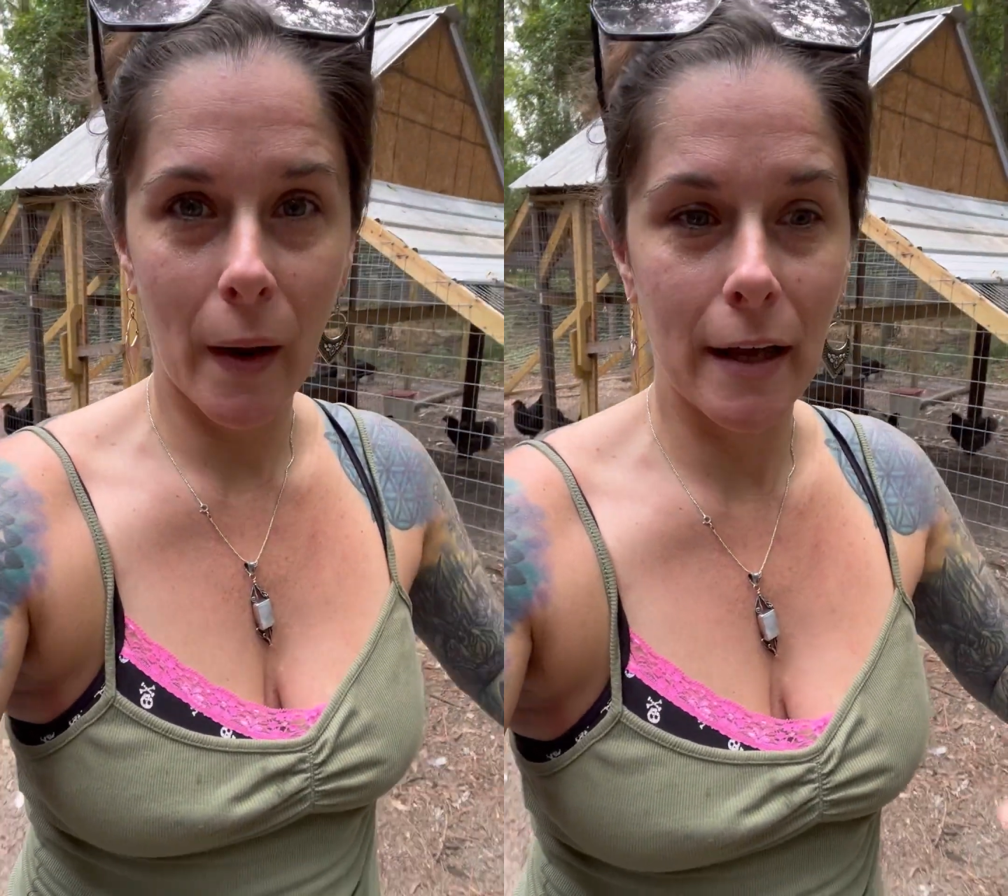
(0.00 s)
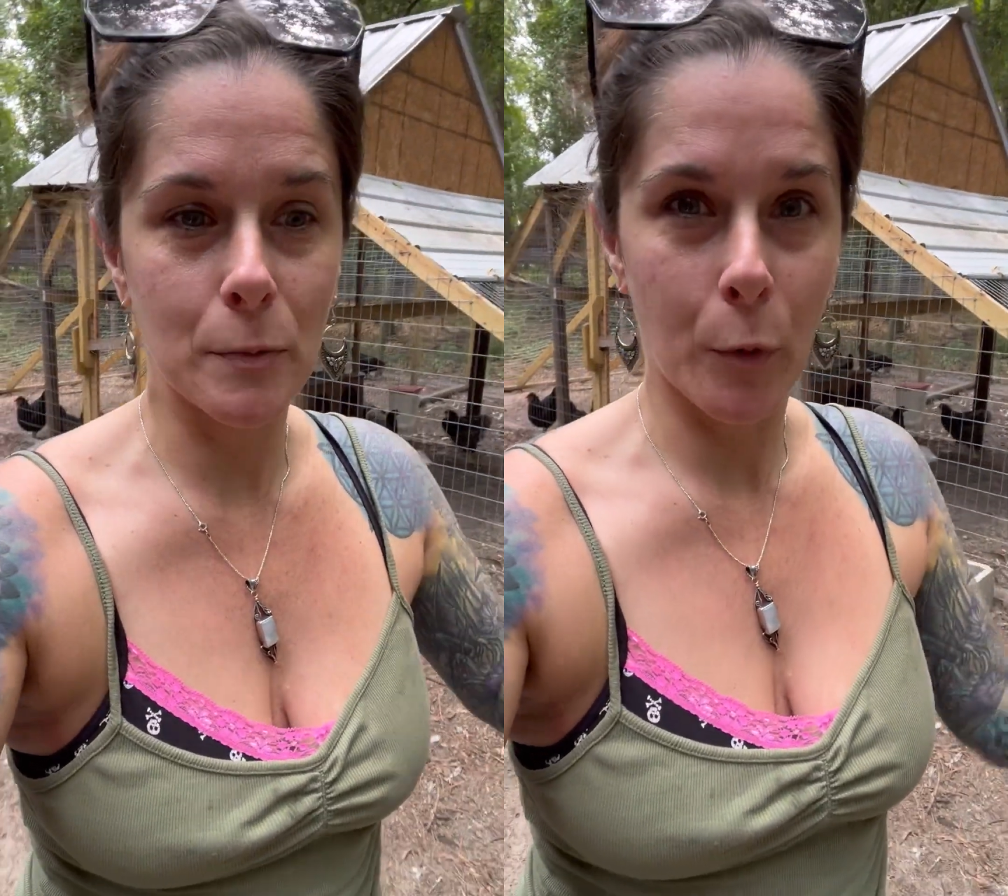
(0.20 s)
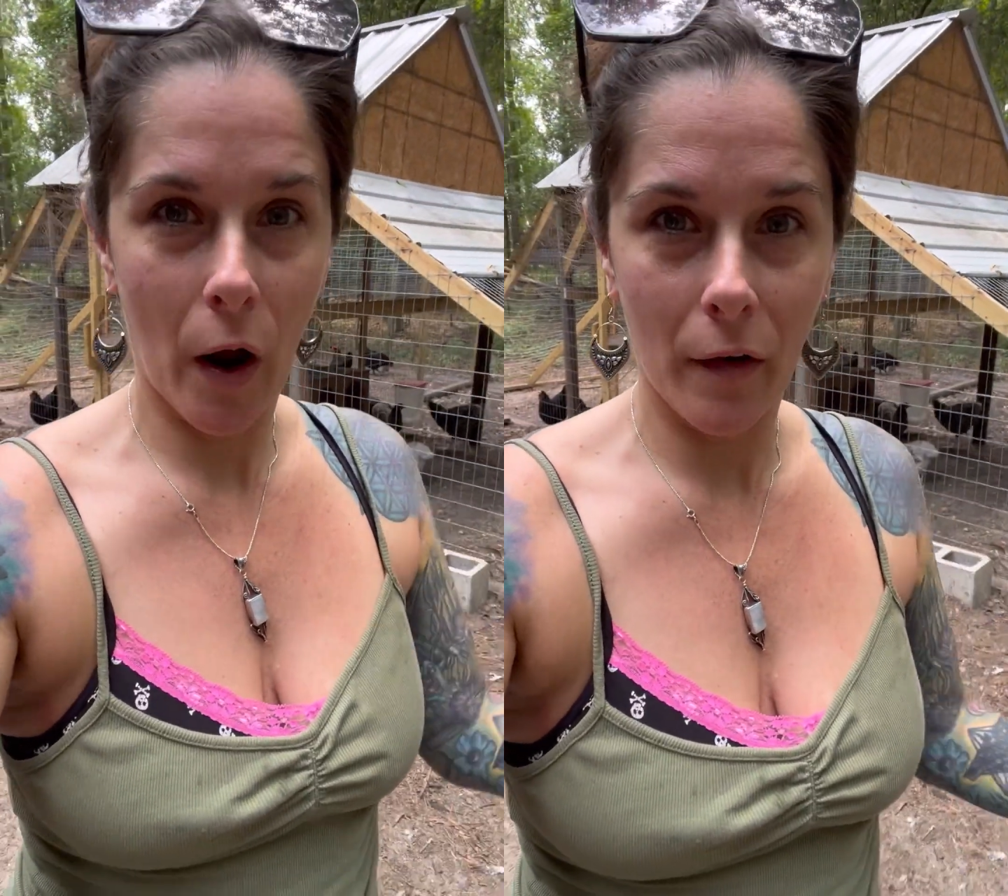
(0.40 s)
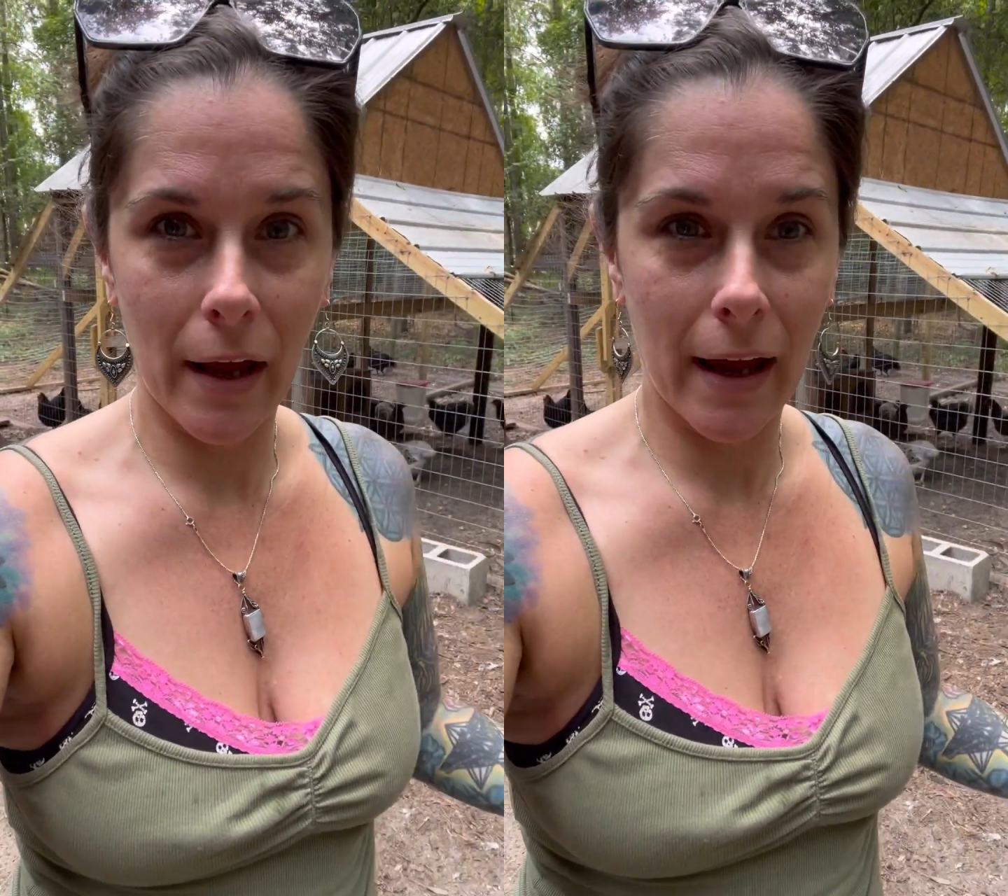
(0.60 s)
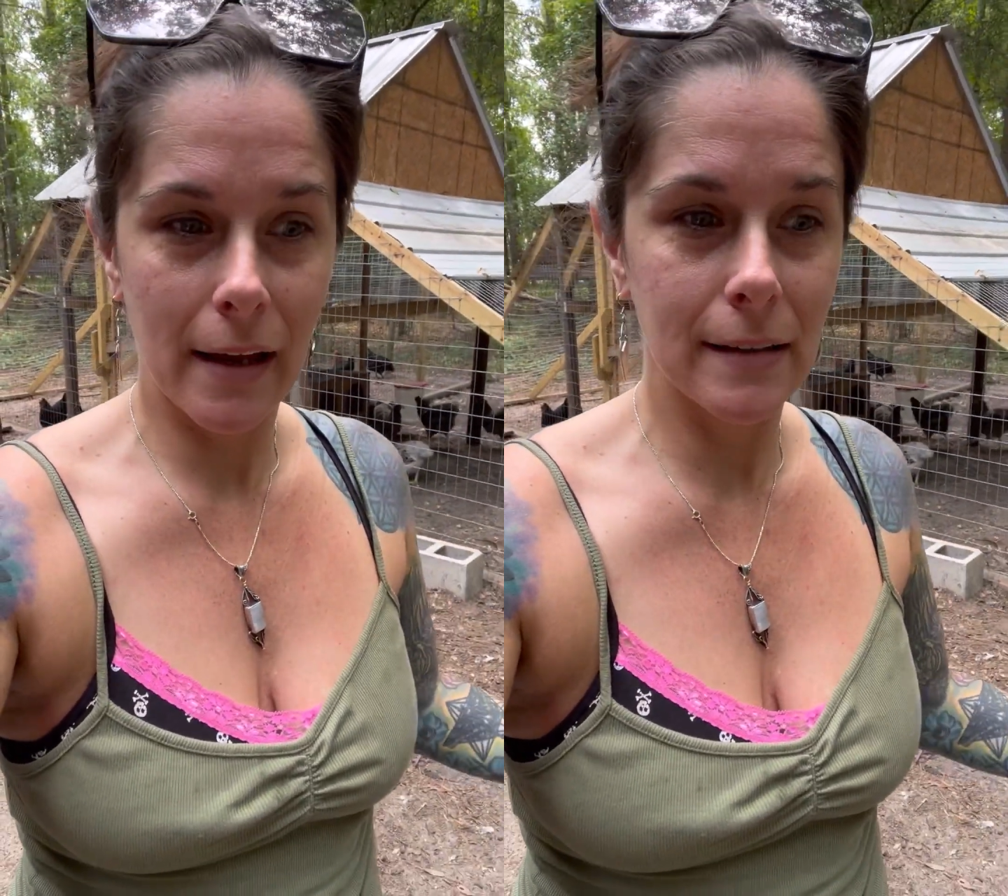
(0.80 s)
eggs, brown
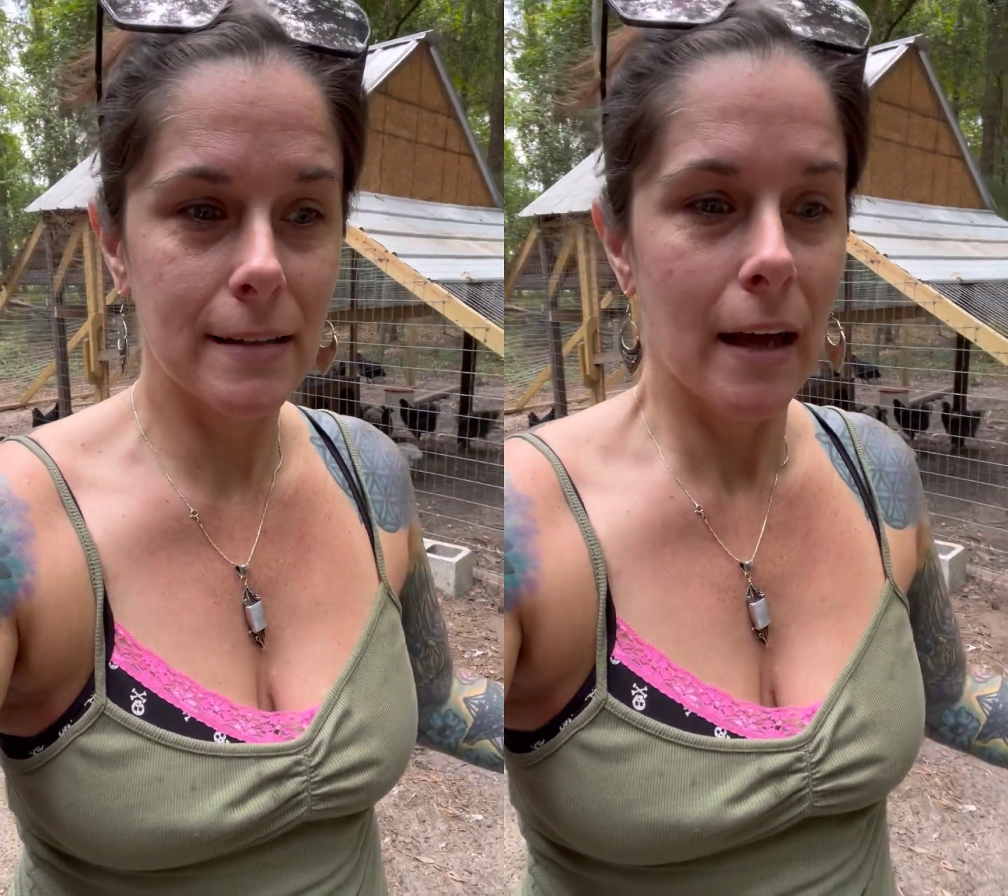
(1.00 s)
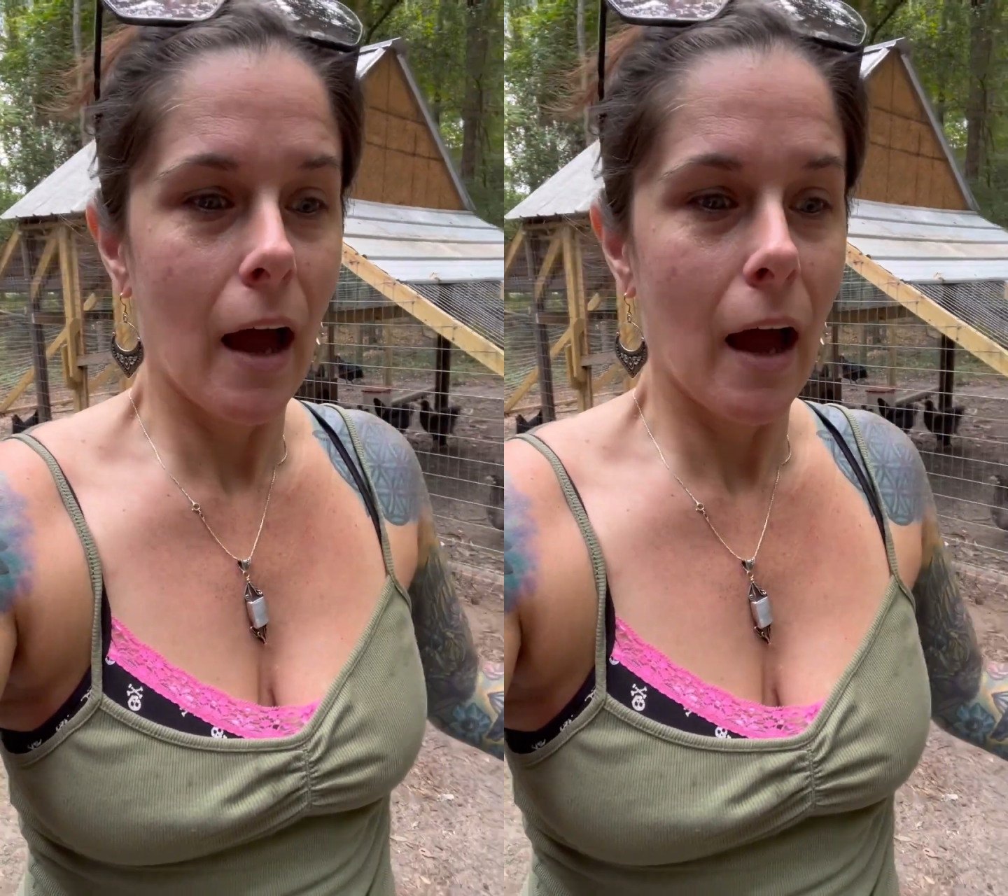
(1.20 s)
eggs,